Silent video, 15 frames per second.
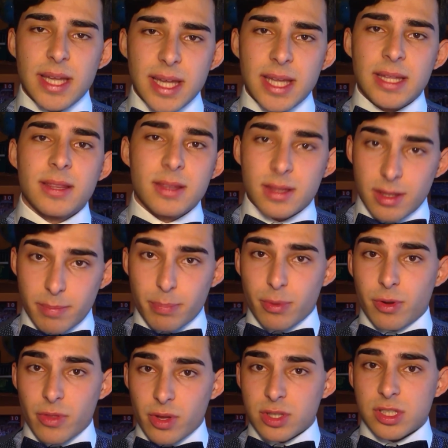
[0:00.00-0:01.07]
in the
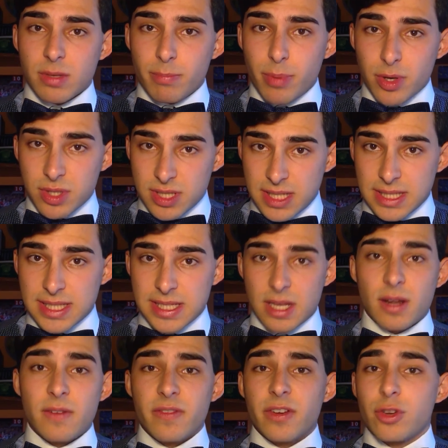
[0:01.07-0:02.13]
production process
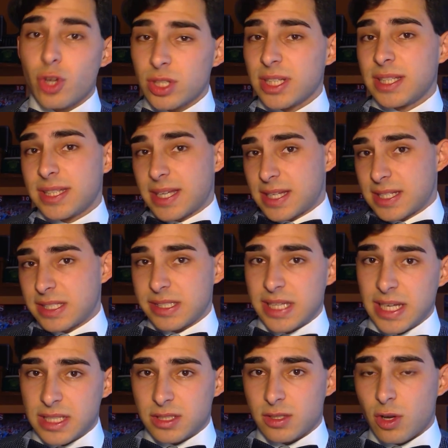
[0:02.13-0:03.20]
itself, not in the
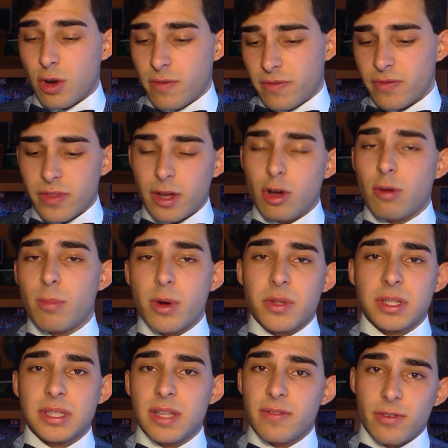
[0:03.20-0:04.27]
exchange of the
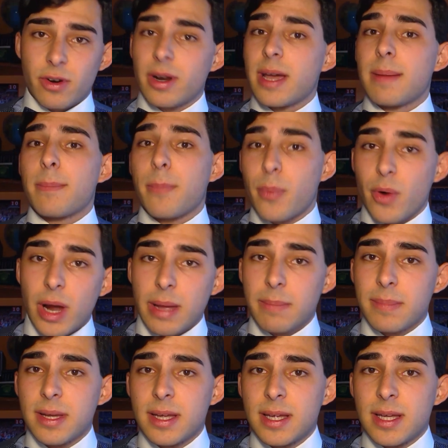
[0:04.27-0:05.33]
commodity for M
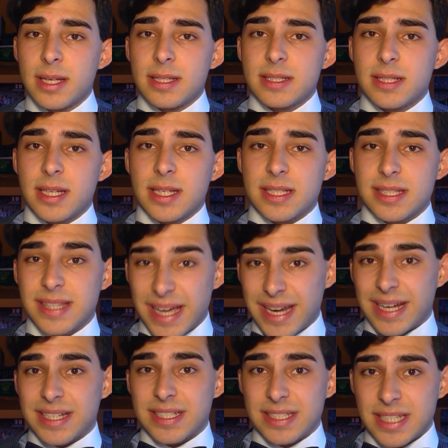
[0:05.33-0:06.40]
prime, since that
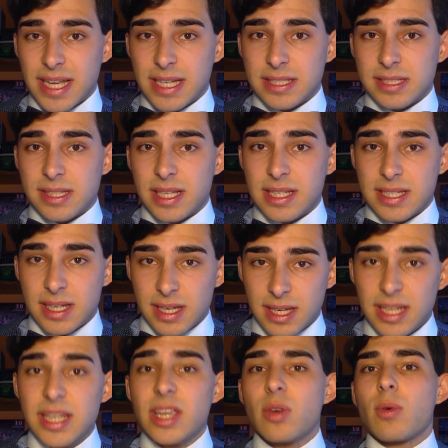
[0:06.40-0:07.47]
exchange is
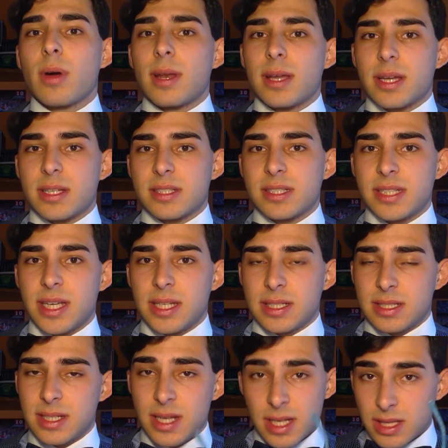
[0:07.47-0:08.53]
an equal
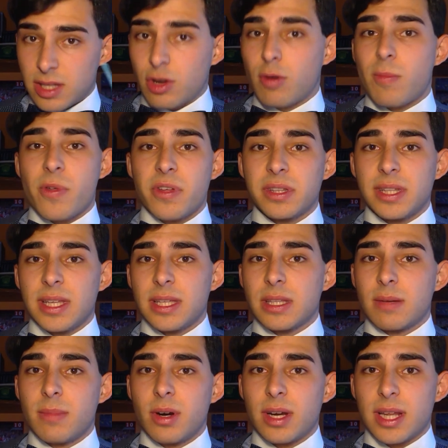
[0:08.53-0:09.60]
exchange. The commodity in
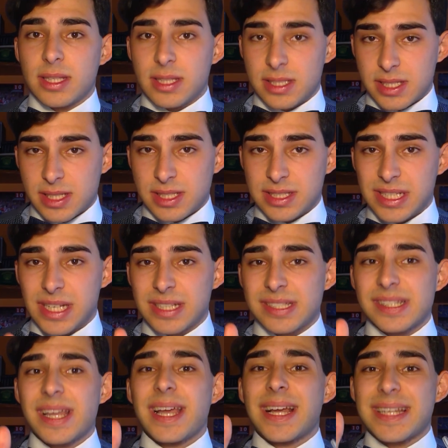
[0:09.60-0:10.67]
the market is
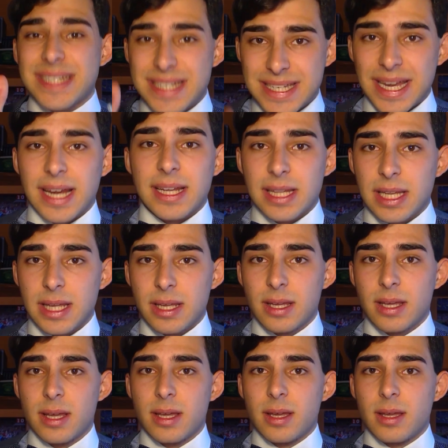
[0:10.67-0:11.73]
exchanged exactly
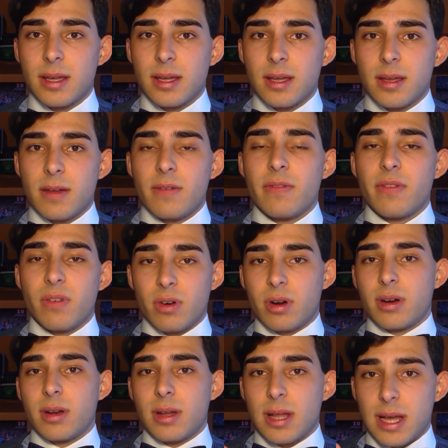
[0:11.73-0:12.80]

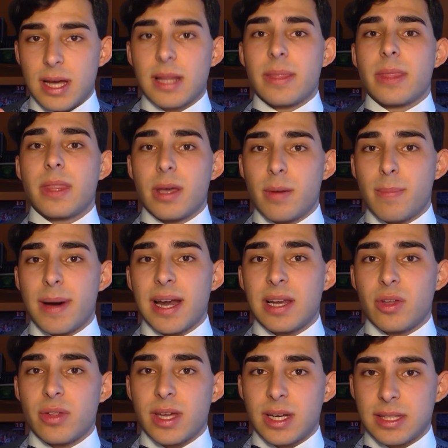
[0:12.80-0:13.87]
for the
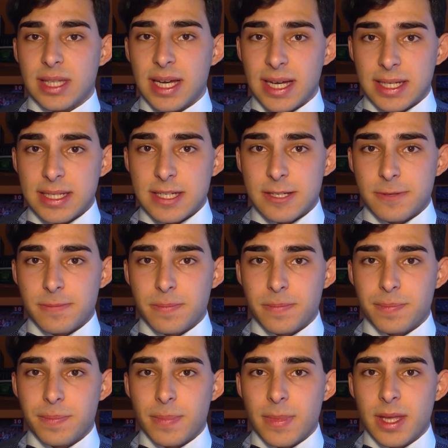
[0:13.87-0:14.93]
value that it has.
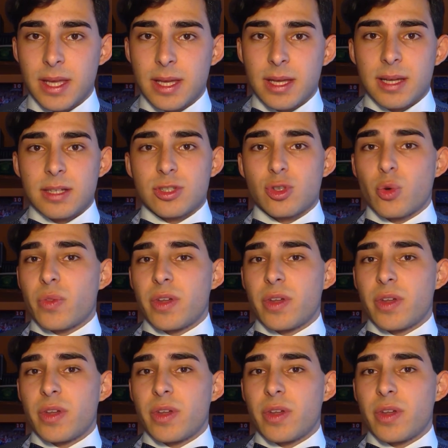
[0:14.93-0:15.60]
So